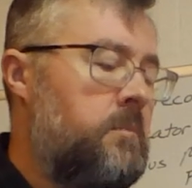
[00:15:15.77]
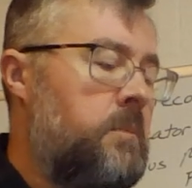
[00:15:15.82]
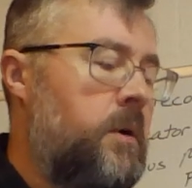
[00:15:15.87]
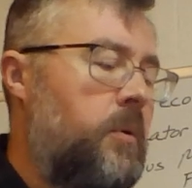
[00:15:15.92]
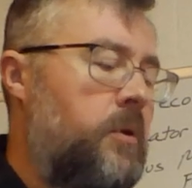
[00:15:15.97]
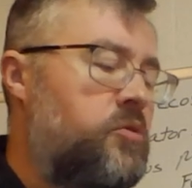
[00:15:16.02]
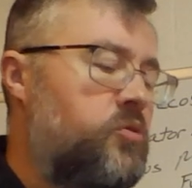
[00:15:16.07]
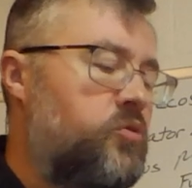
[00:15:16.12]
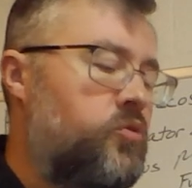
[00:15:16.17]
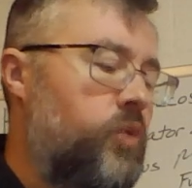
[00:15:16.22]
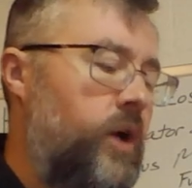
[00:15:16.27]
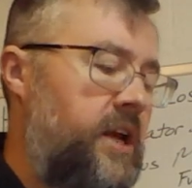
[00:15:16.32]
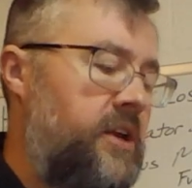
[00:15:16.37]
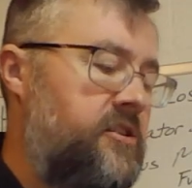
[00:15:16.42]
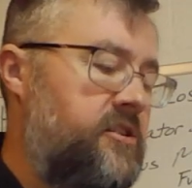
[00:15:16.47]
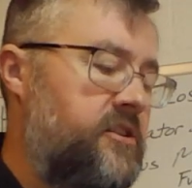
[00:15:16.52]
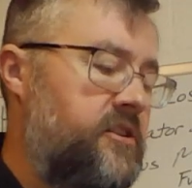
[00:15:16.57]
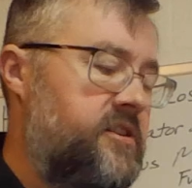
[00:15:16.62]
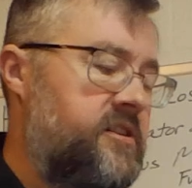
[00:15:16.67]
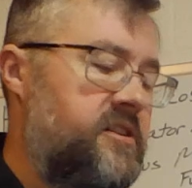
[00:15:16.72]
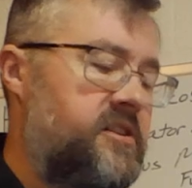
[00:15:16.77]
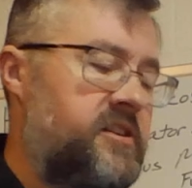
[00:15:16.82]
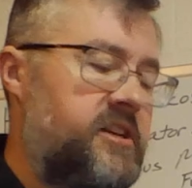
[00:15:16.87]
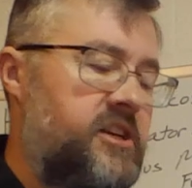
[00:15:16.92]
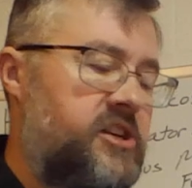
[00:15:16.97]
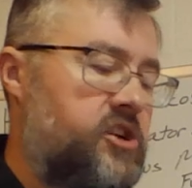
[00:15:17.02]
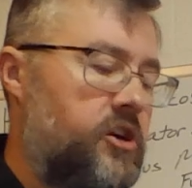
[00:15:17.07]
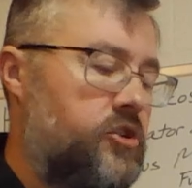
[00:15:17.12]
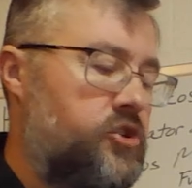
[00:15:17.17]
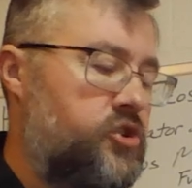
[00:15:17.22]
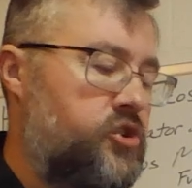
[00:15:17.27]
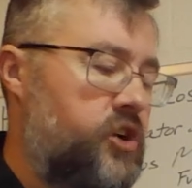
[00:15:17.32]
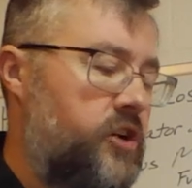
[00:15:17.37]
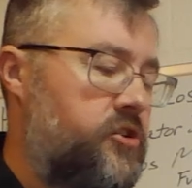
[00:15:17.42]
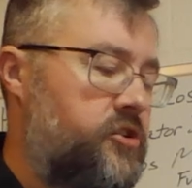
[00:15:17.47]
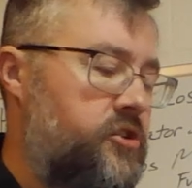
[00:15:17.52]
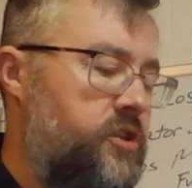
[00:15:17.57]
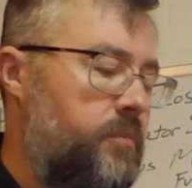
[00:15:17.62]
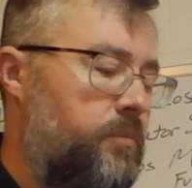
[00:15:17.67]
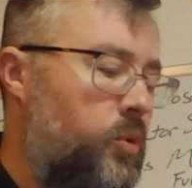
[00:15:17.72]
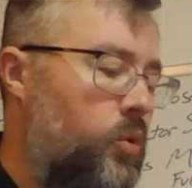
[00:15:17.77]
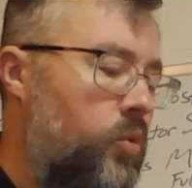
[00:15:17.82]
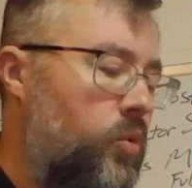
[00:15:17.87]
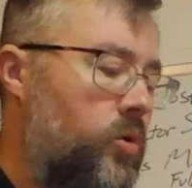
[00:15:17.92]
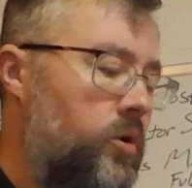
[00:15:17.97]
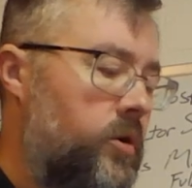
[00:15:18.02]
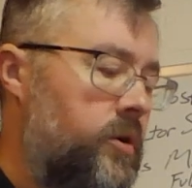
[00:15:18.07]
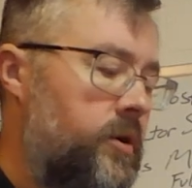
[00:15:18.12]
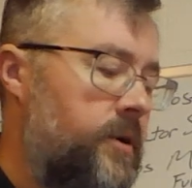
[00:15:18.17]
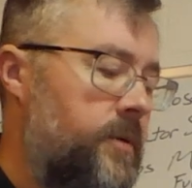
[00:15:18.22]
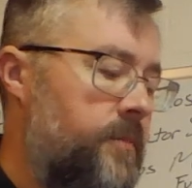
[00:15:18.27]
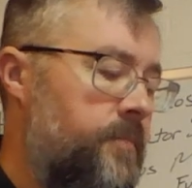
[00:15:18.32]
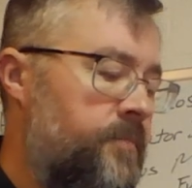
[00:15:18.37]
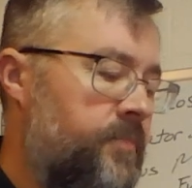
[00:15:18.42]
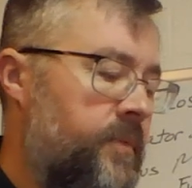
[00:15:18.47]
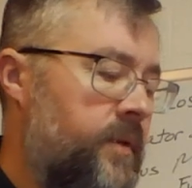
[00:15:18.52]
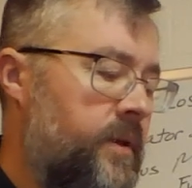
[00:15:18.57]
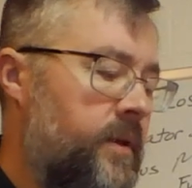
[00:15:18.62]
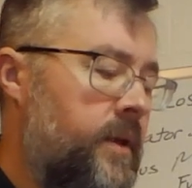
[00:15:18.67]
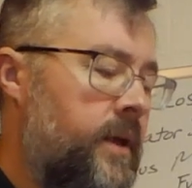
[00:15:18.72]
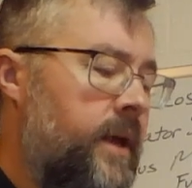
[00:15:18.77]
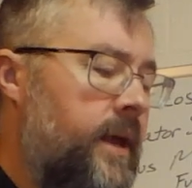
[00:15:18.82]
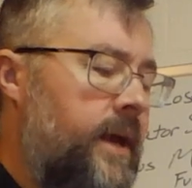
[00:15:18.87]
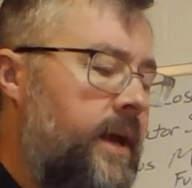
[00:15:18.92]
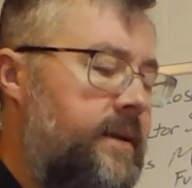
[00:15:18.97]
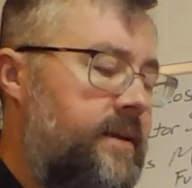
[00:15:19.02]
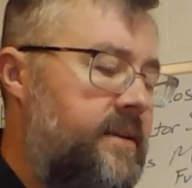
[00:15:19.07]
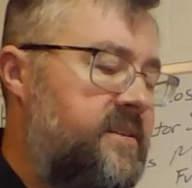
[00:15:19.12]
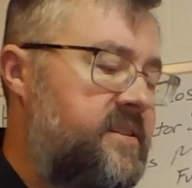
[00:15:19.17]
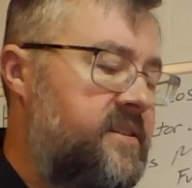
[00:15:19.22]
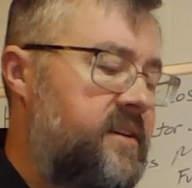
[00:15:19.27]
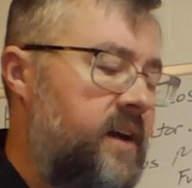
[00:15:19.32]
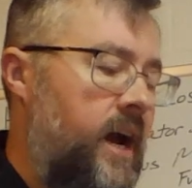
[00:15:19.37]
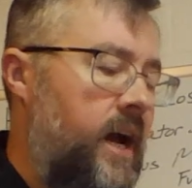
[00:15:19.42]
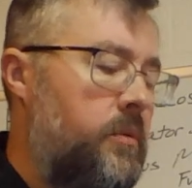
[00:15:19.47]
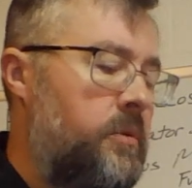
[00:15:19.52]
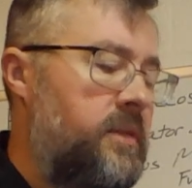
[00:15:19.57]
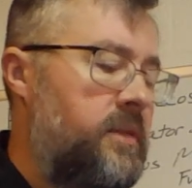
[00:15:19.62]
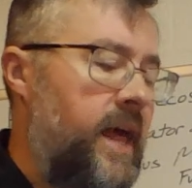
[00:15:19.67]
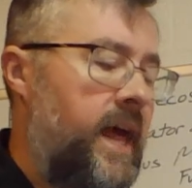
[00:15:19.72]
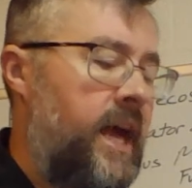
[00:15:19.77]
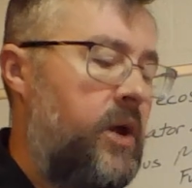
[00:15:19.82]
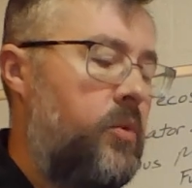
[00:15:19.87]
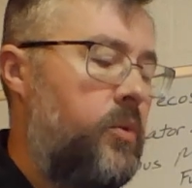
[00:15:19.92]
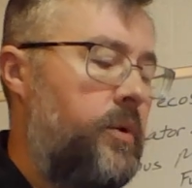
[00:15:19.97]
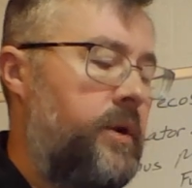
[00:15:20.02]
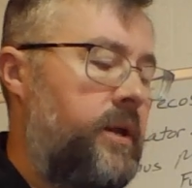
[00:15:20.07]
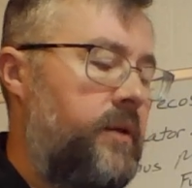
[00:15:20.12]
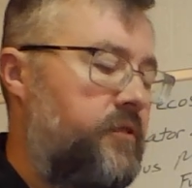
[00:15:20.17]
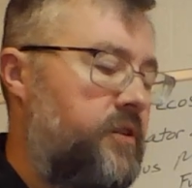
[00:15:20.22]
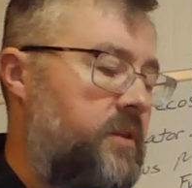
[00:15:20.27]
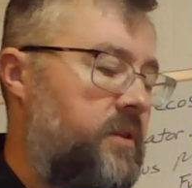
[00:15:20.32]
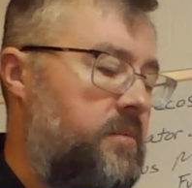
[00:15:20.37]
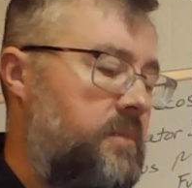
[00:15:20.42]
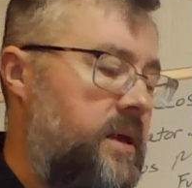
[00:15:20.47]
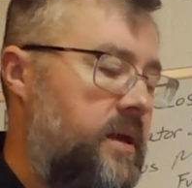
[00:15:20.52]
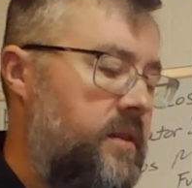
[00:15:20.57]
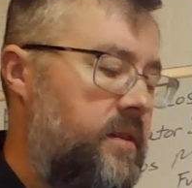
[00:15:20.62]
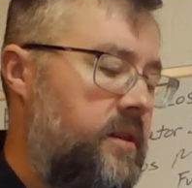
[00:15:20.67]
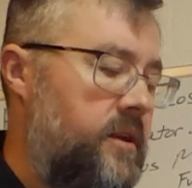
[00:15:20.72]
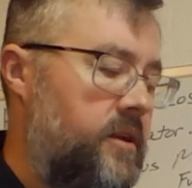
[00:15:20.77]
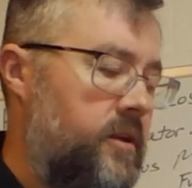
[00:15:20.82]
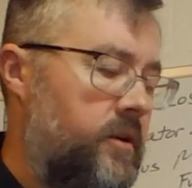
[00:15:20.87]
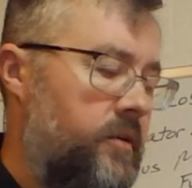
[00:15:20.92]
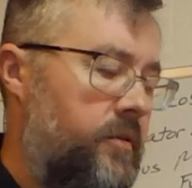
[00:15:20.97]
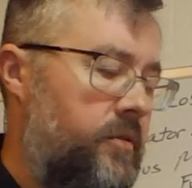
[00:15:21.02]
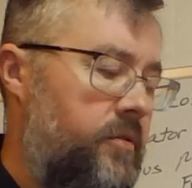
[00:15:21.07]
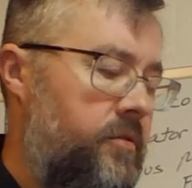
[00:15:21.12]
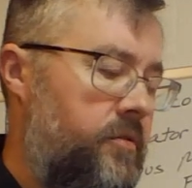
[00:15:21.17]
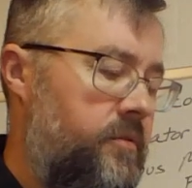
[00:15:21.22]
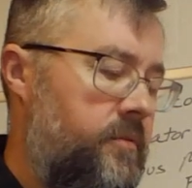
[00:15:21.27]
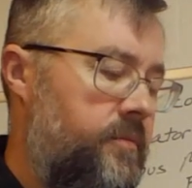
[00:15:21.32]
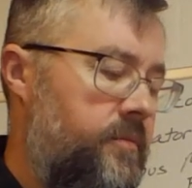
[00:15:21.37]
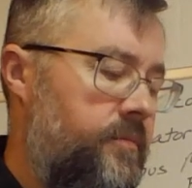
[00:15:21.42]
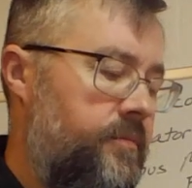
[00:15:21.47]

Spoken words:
But with righteousness he shall judge the poor, and decide with equity for the meek of the earth.